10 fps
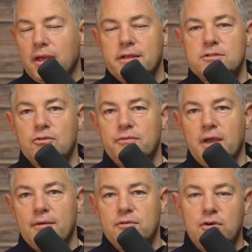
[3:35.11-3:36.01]
And so if
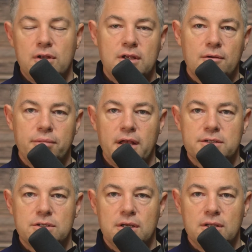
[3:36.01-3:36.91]
we have good
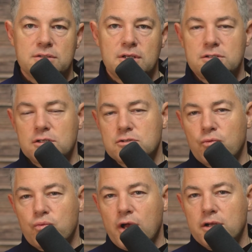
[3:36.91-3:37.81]
complexion, such as a
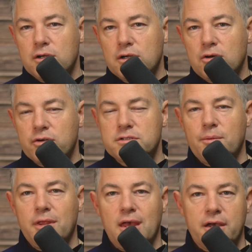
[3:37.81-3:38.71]
runner or
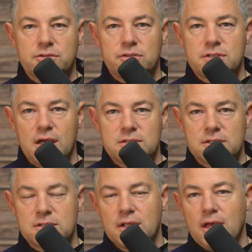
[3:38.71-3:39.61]
somebody that
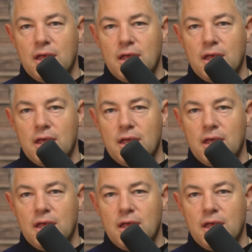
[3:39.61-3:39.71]
exercises,